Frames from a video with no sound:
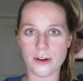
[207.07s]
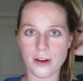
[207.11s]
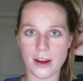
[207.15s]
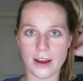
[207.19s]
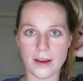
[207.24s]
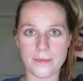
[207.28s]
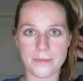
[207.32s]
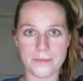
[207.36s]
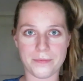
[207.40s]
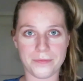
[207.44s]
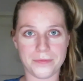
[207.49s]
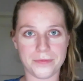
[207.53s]

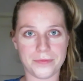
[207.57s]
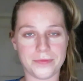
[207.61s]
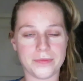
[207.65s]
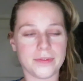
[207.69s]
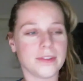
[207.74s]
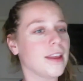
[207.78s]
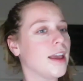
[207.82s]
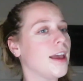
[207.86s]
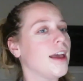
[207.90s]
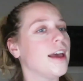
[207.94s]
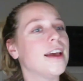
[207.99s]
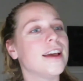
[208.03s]
Okay.
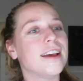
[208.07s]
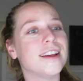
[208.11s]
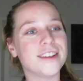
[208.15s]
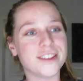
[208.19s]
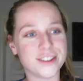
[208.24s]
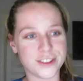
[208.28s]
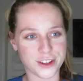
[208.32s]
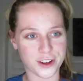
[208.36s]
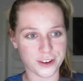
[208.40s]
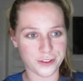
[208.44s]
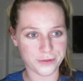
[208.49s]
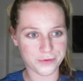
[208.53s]

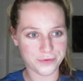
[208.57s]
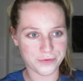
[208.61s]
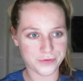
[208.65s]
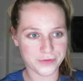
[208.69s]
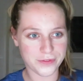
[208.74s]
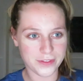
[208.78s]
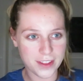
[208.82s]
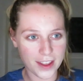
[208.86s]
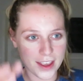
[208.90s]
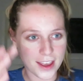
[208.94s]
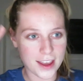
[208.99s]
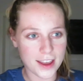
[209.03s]
So,
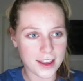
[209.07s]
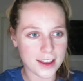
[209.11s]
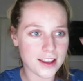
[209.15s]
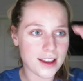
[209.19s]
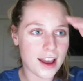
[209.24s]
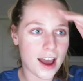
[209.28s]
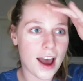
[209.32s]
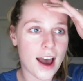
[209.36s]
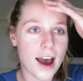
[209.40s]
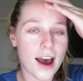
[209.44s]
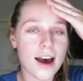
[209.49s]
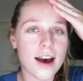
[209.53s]

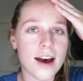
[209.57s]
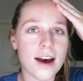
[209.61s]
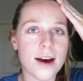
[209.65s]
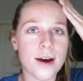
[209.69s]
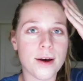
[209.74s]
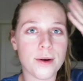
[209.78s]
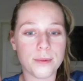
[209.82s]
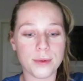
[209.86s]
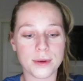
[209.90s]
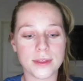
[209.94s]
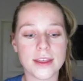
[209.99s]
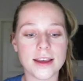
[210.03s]

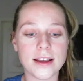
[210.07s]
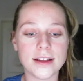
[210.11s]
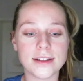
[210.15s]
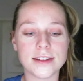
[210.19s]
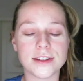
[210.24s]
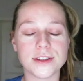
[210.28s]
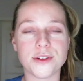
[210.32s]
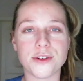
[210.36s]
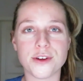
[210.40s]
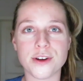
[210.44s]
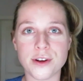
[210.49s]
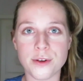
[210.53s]
with
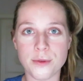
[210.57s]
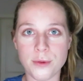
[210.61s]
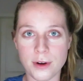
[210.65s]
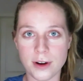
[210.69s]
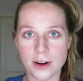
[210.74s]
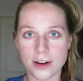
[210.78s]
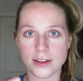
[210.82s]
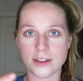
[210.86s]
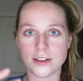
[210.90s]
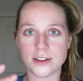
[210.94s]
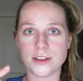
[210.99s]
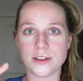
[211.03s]
this, you're going to
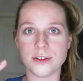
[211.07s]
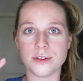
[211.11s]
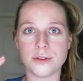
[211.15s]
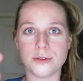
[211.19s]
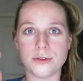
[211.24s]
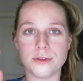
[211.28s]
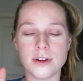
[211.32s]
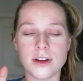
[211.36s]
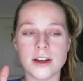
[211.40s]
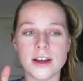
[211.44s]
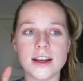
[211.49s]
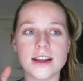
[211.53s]
want
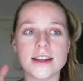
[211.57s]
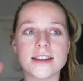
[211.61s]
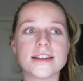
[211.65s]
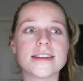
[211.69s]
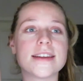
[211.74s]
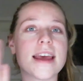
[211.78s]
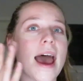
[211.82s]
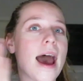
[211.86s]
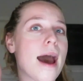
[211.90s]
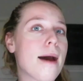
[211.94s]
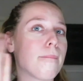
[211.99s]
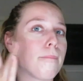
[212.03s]
to
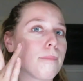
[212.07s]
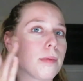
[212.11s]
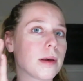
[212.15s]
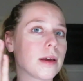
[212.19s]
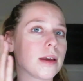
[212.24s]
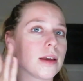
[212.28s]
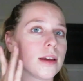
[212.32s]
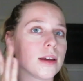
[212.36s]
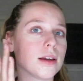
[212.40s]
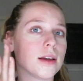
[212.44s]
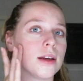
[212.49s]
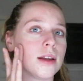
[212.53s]
tap,
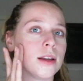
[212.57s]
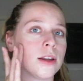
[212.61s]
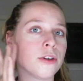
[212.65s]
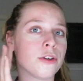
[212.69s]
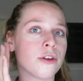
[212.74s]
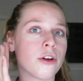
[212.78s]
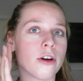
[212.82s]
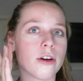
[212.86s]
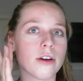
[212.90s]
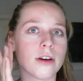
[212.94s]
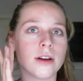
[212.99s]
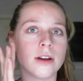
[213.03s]
and
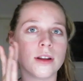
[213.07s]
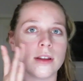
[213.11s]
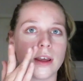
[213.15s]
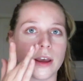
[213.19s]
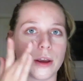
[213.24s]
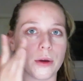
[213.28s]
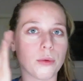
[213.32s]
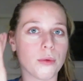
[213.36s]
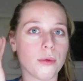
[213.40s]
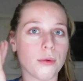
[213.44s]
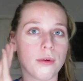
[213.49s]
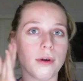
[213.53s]
you're not going
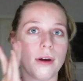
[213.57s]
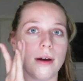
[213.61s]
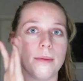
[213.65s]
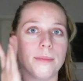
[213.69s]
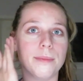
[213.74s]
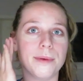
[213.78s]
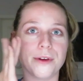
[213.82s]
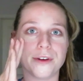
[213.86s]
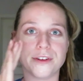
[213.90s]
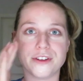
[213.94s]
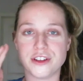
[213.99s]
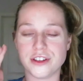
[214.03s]
to
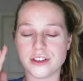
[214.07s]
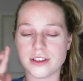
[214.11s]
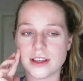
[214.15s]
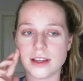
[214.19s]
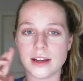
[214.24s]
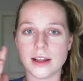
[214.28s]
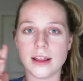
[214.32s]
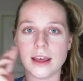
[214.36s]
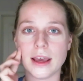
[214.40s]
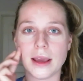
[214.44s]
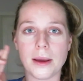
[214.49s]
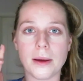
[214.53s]
rub, you're just
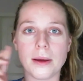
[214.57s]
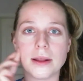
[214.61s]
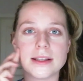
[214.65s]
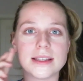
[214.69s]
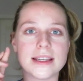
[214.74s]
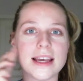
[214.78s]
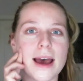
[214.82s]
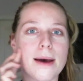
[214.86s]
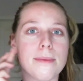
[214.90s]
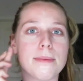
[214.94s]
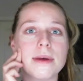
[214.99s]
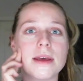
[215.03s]
going to
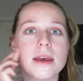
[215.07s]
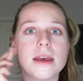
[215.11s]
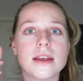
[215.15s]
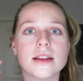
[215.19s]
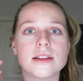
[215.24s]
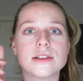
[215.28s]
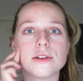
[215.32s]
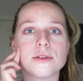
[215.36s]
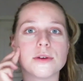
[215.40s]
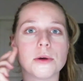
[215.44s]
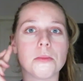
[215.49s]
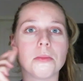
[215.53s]
tap it
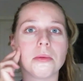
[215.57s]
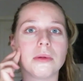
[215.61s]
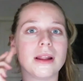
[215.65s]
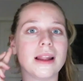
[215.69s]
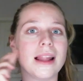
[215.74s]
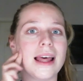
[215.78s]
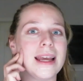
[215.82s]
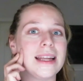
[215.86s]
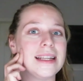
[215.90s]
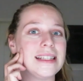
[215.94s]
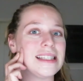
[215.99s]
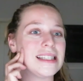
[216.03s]
so it
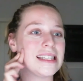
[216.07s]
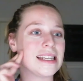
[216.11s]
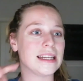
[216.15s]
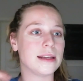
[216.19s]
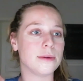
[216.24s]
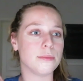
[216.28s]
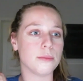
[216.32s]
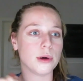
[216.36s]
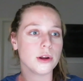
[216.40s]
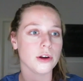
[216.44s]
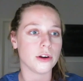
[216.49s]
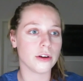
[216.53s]
blends
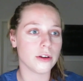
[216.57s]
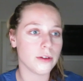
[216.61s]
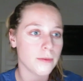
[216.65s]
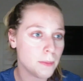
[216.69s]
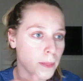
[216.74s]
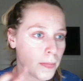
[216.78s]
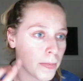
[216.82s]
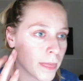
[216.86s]
in better.